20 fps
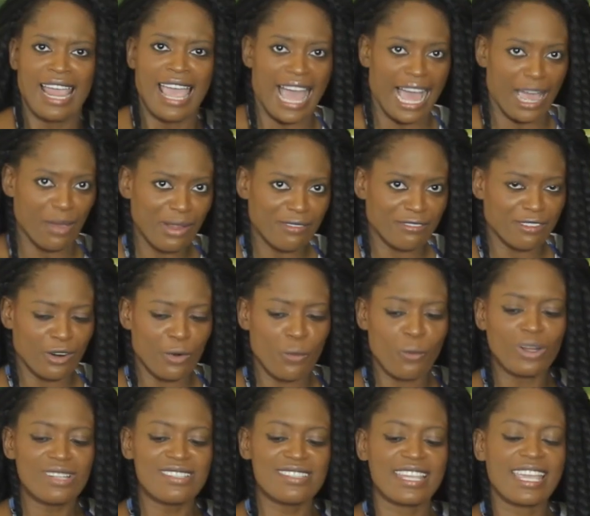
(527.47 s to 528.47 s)
However,
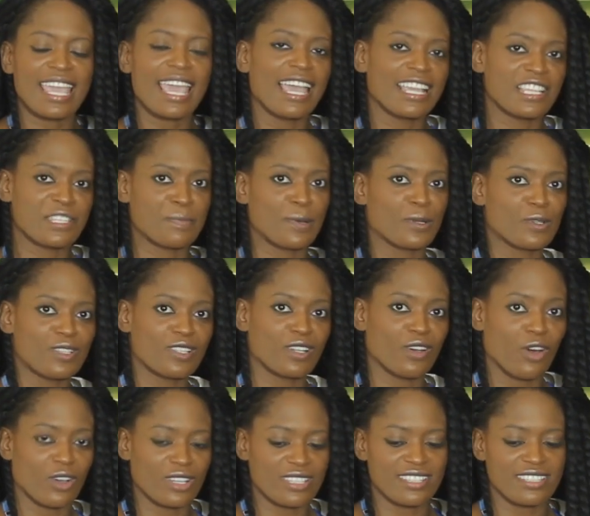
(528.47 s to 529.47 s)
once they get exposed to
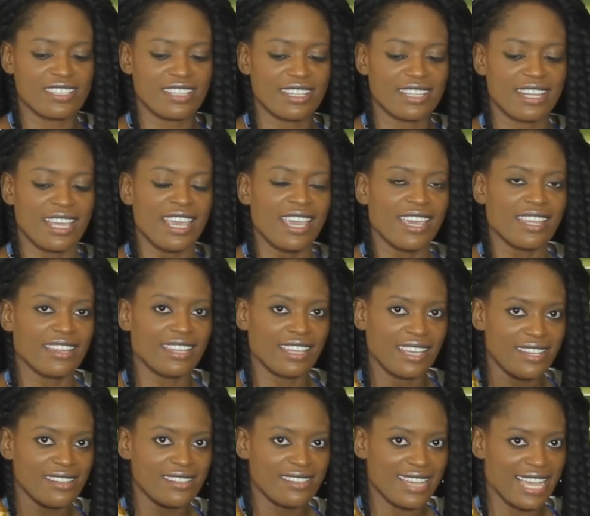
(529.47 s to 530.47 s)
oxygen, the
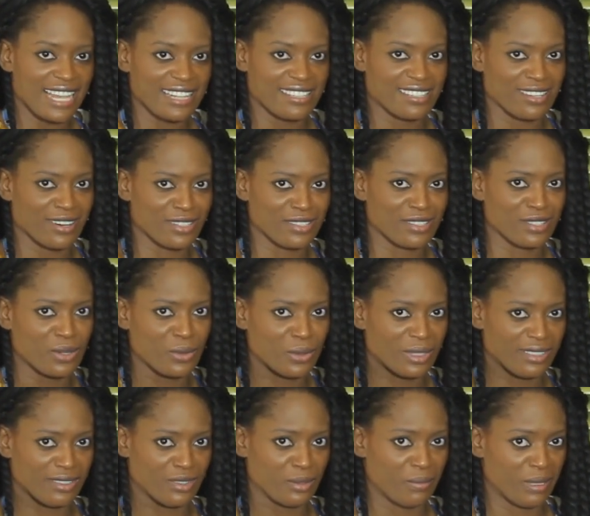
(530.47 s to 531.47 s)
inside starts to go a
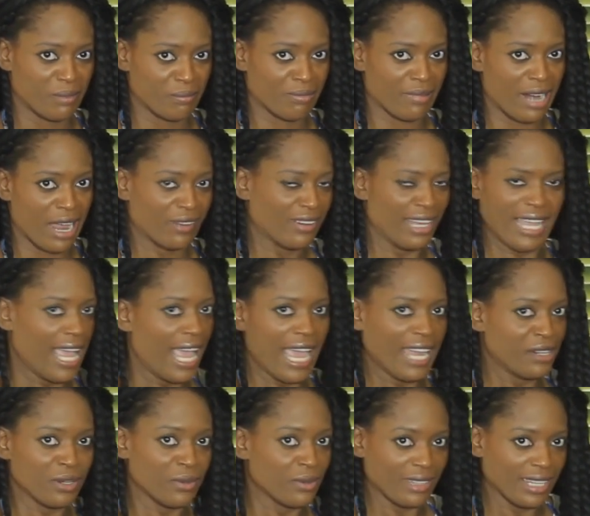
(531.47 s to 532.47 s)
little bit brown. I
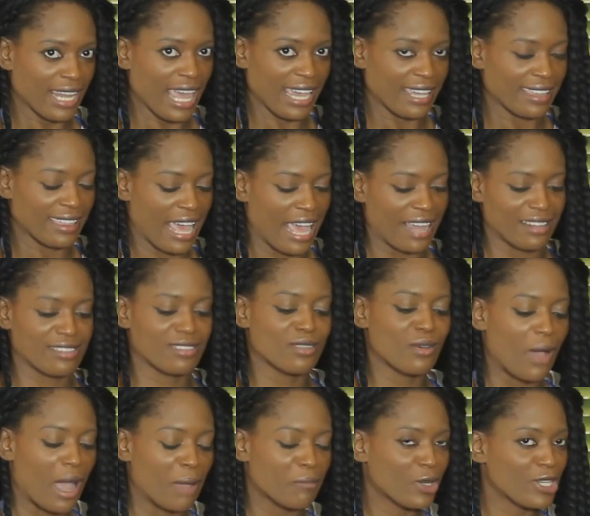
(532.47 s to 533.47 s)
don't like that.
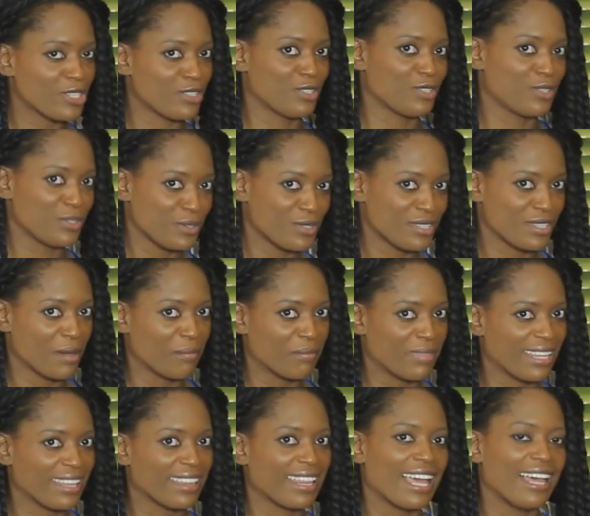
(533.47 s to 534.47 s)
So I'm going to do
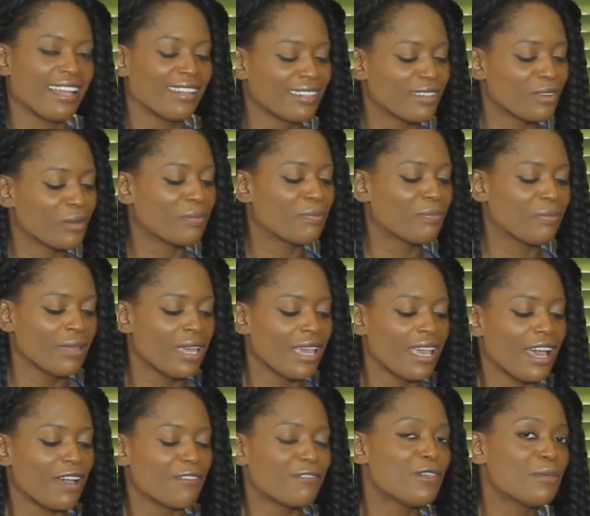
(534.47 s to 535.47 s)
something that
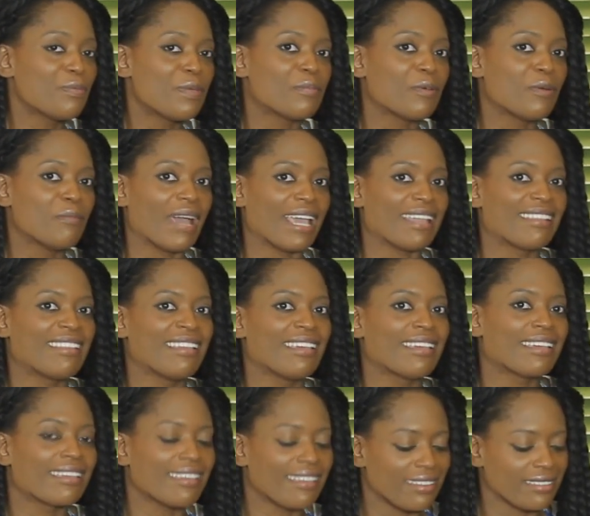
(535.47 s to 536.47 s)
a few people might
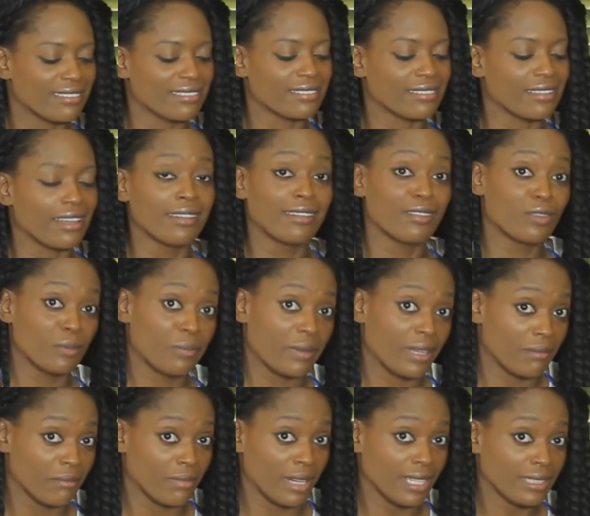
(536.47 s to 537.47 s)
think is a little
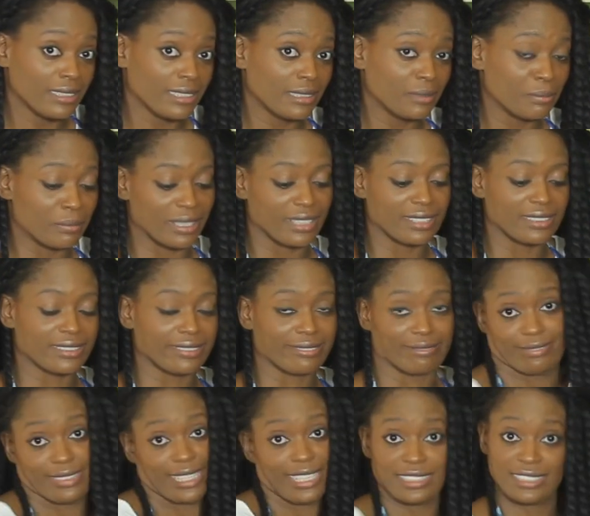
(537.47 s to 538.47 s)
bit much, but
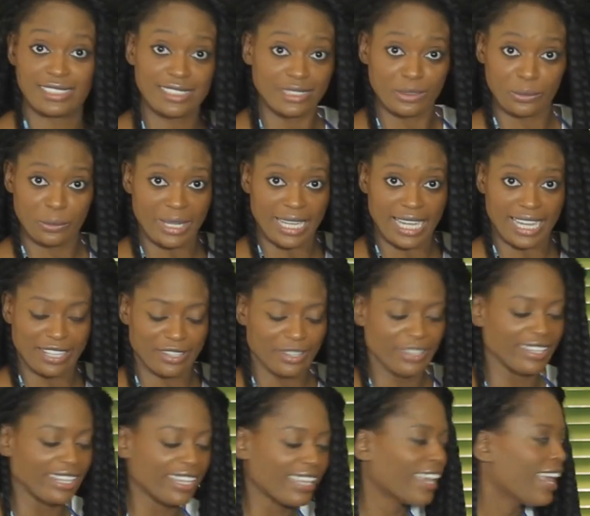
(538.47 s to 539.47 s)
it's just the way I
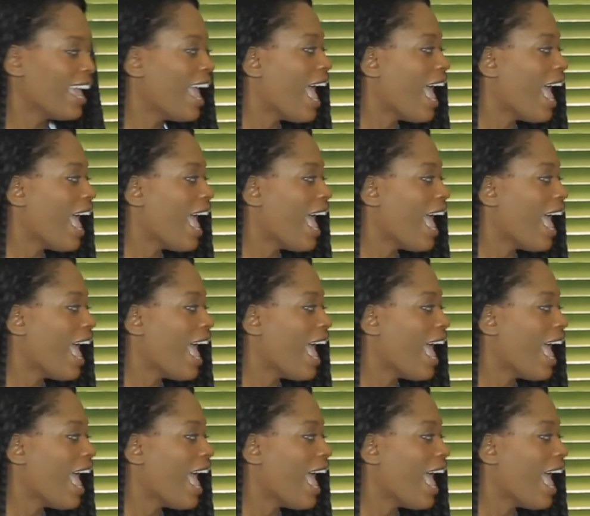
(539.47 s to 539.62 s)
cook.